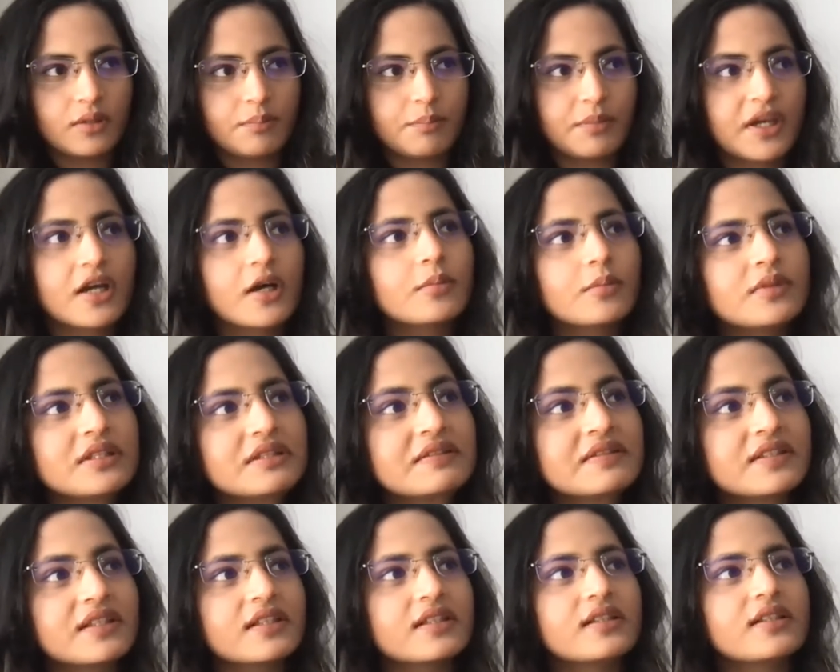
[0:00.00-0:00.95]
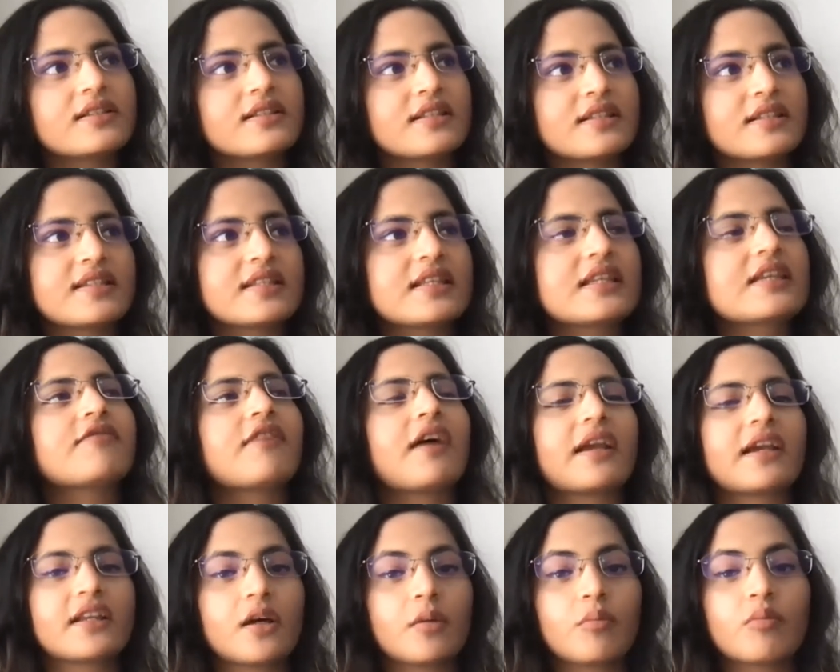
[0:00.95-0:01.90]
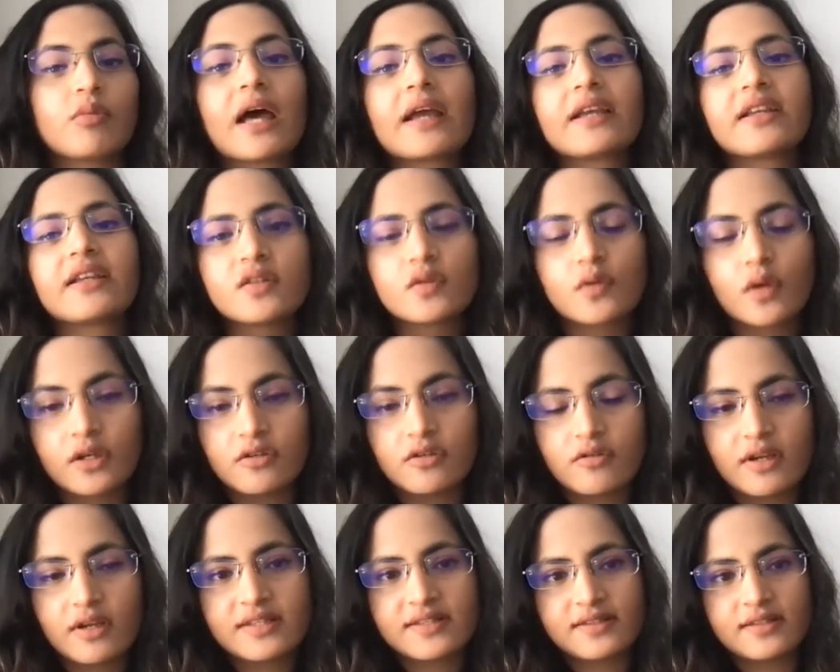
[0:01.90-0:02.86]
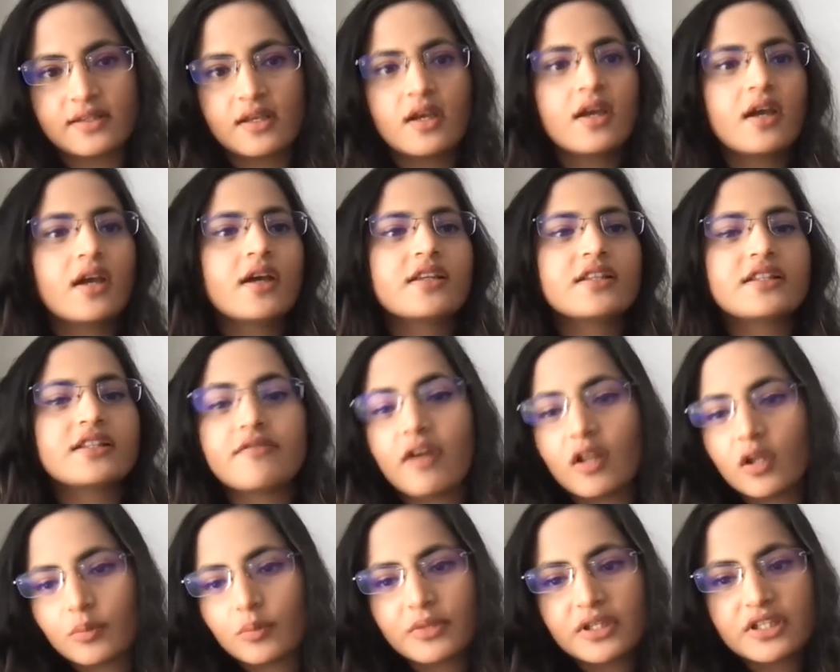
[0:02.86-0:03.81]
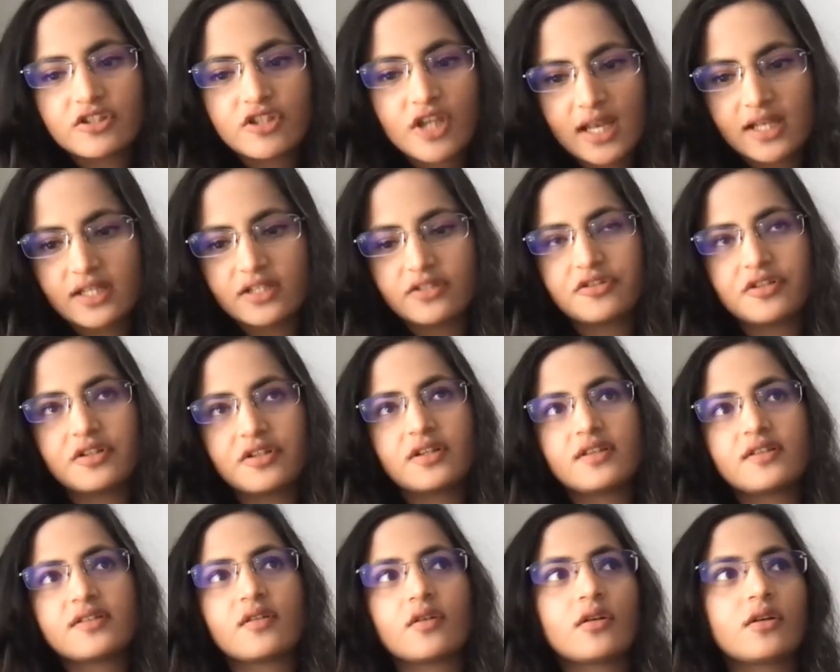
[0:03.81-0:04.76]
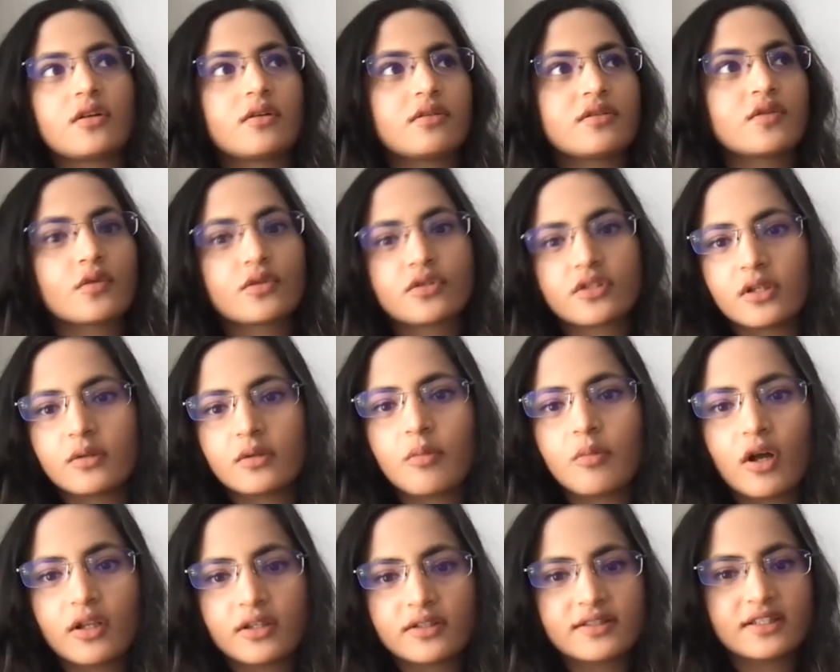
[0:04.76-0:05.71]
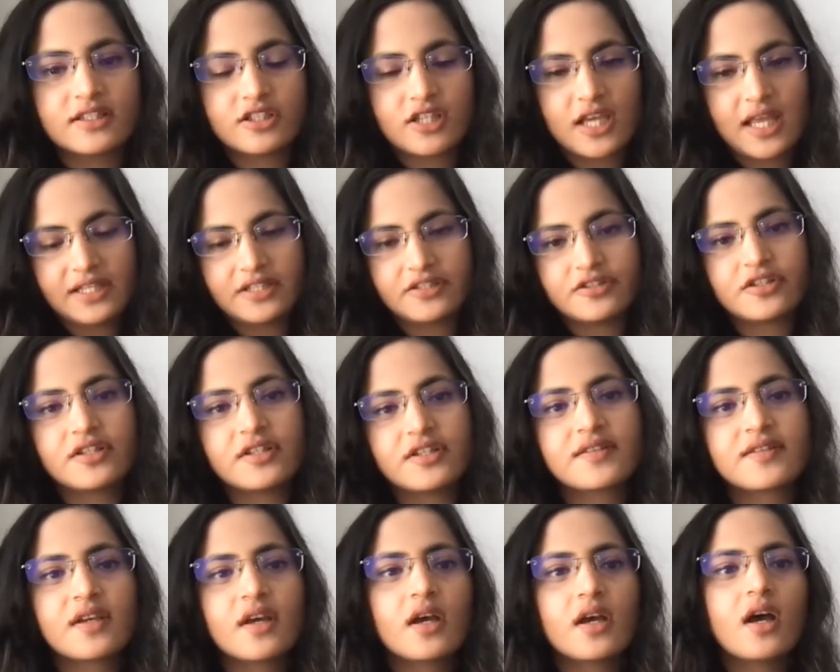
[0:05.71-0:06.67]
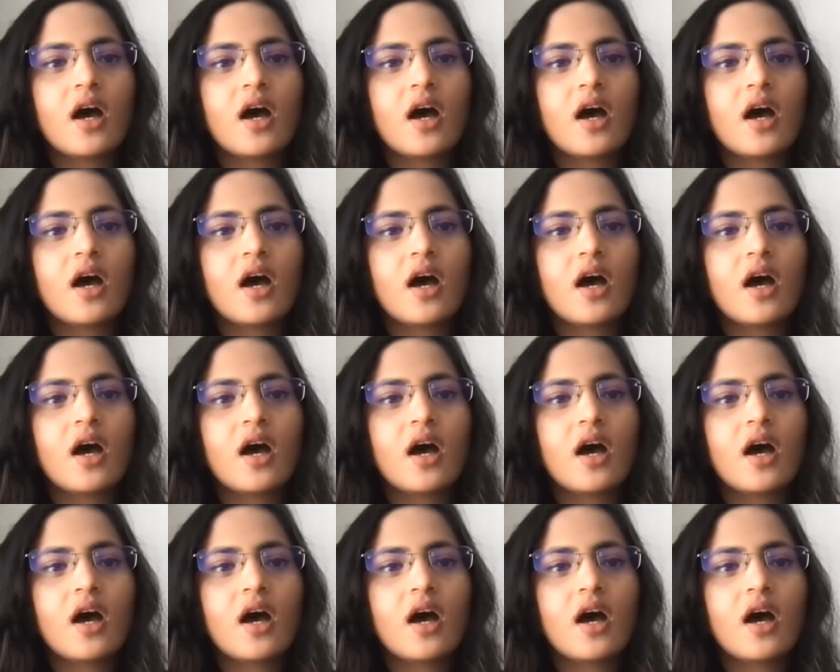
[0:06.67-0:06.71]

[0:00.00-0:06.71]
pick up these skills and see if I can apply it to address development challenges or social policy challenges.